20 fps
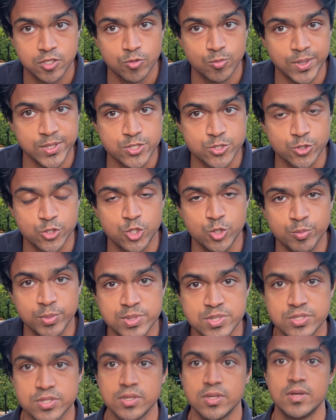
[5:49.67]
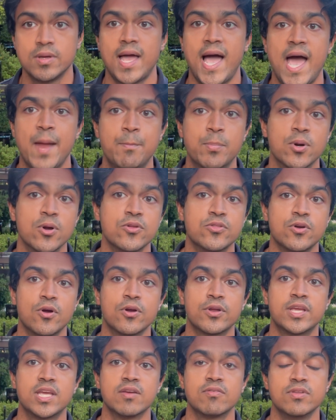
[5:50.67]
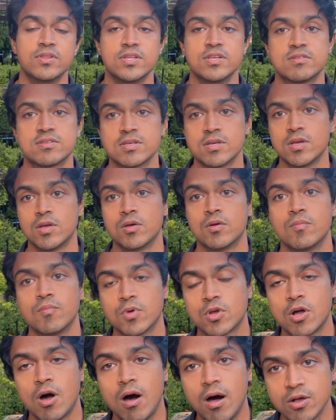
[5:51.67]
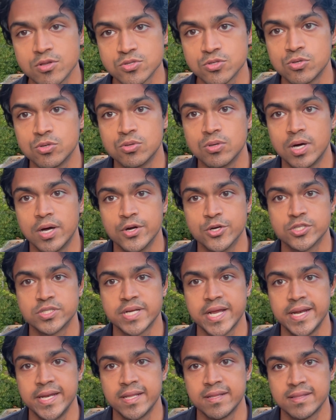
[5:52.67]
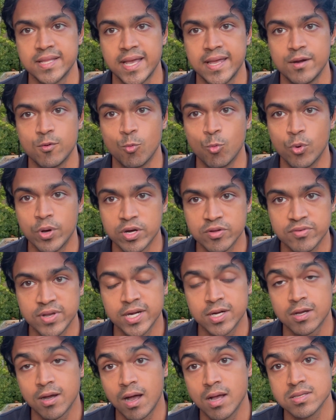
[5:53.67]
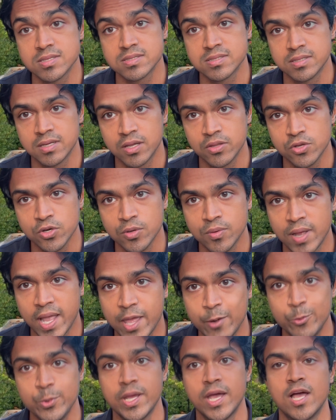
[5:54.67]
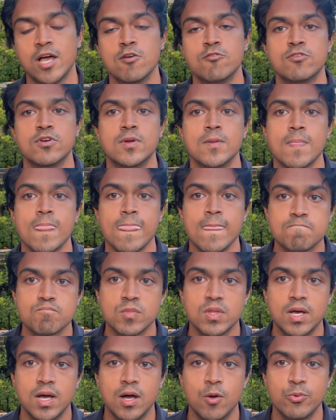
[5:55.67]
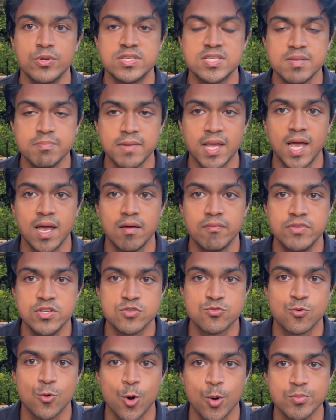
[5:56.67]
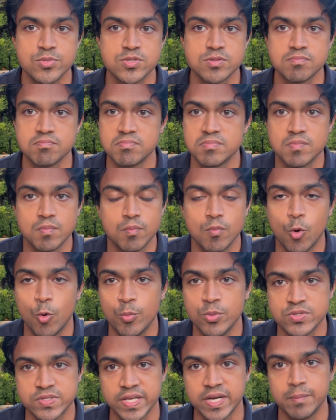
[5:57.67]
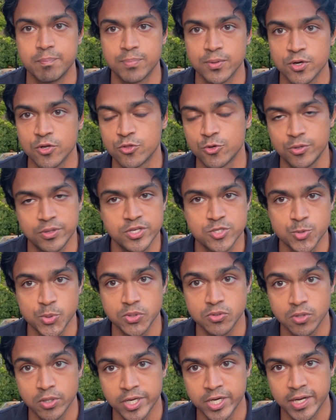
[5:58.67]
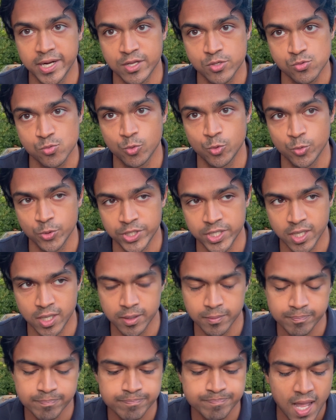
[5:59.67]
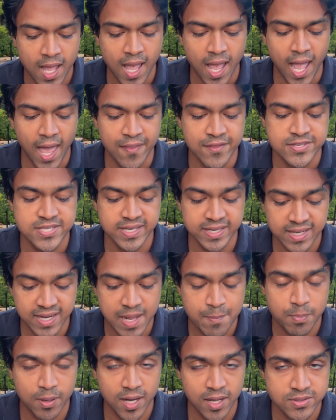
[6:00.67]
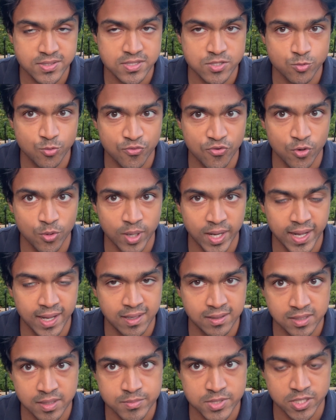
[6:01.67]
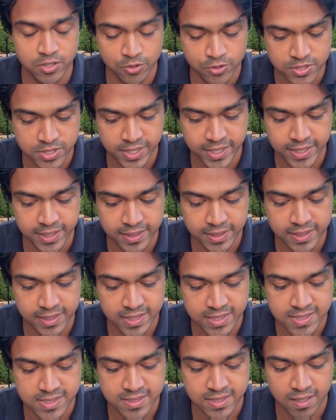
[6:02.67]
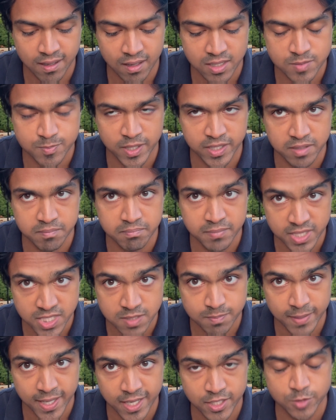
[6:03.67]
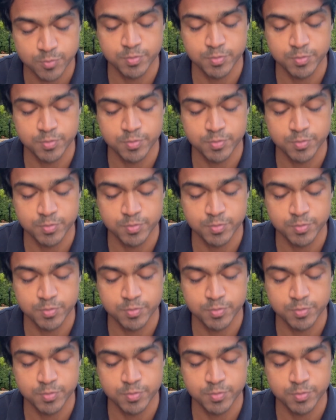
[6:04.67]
right? So humans at birth are given this causal understanding that one event causes another, and we seem to have these forms almost set at birth, or at least we learn it when we're young. And the second hypothesis for why LLMs hallucinate is caused by the mismatch